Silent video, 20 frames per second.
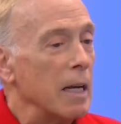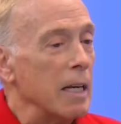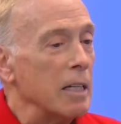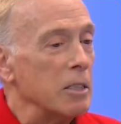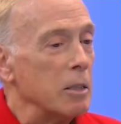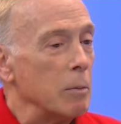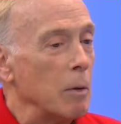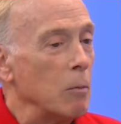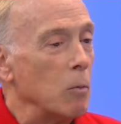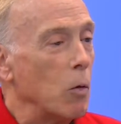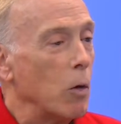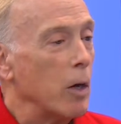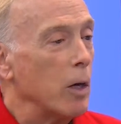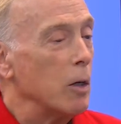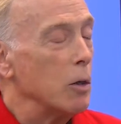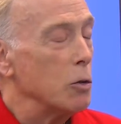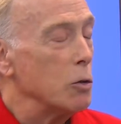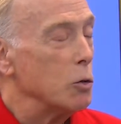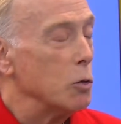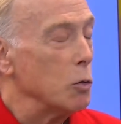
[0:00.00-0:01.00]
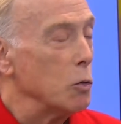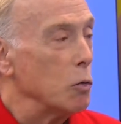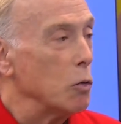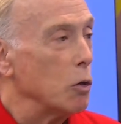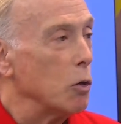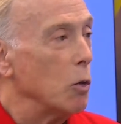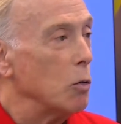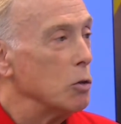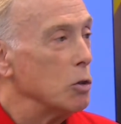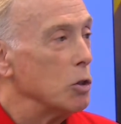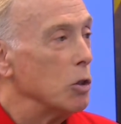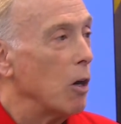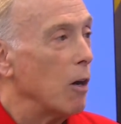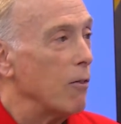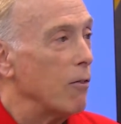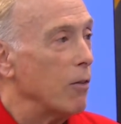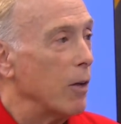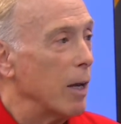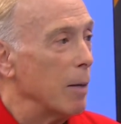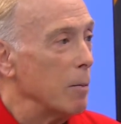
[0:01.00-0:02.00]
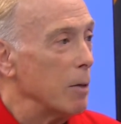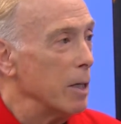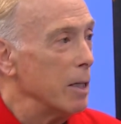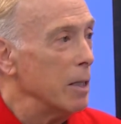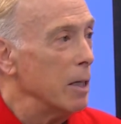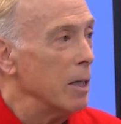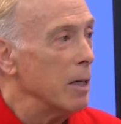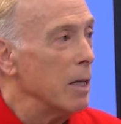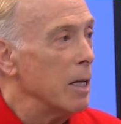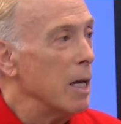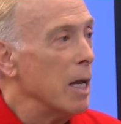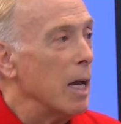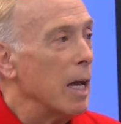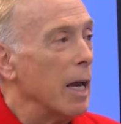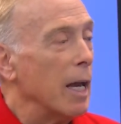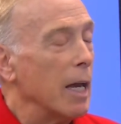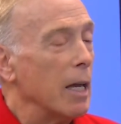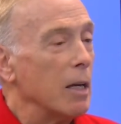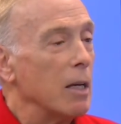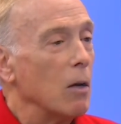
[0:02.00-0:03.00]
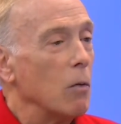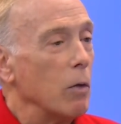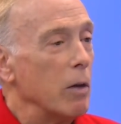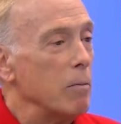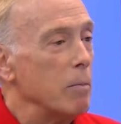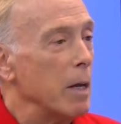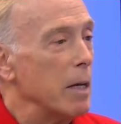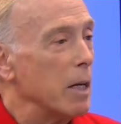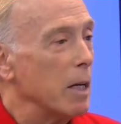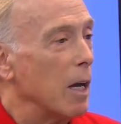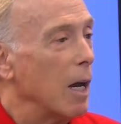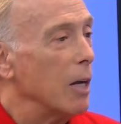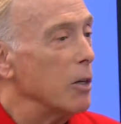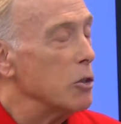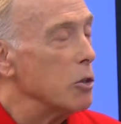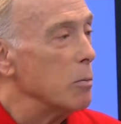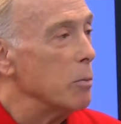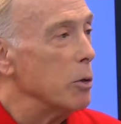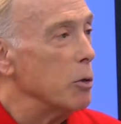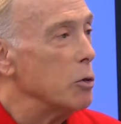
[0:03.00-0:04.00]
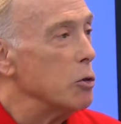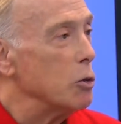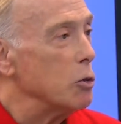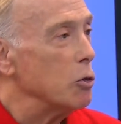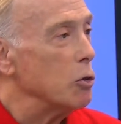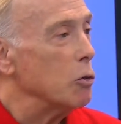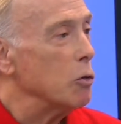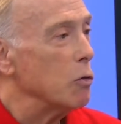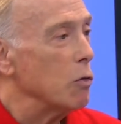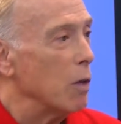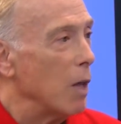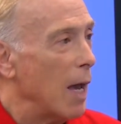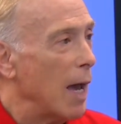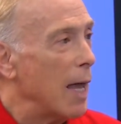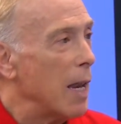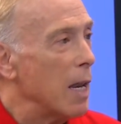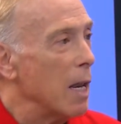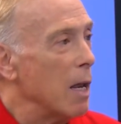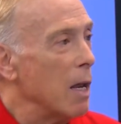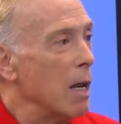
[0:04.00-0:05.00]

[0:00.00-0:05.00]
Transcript: is a memorial to the Gold Star family, mm -hmm. and uh, we've made a contribution to that.